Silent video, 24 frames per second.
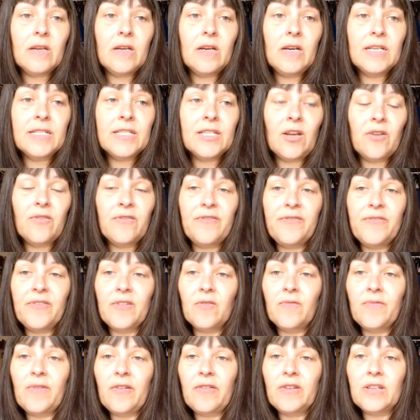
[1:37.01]
I don't
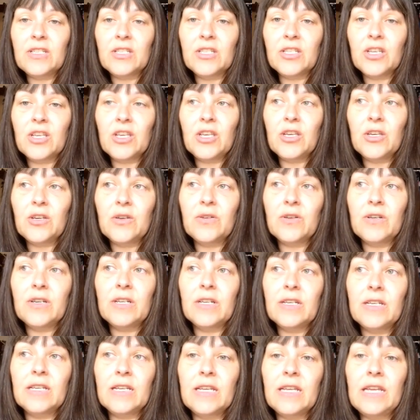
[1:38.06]
feel very
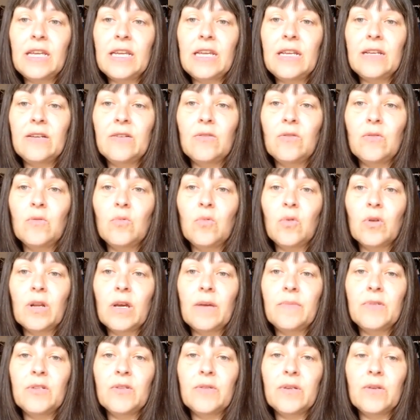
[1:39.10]
secure in what
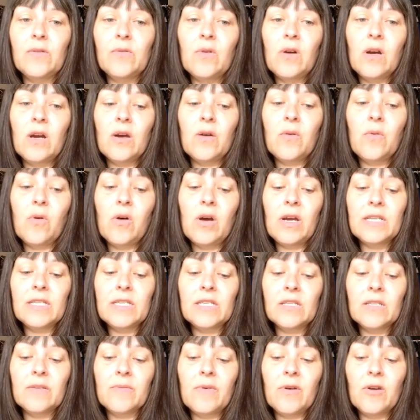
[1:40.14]
I'm doing
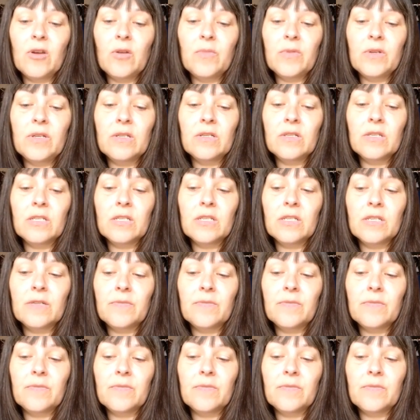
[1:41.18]
work-wise at the moment.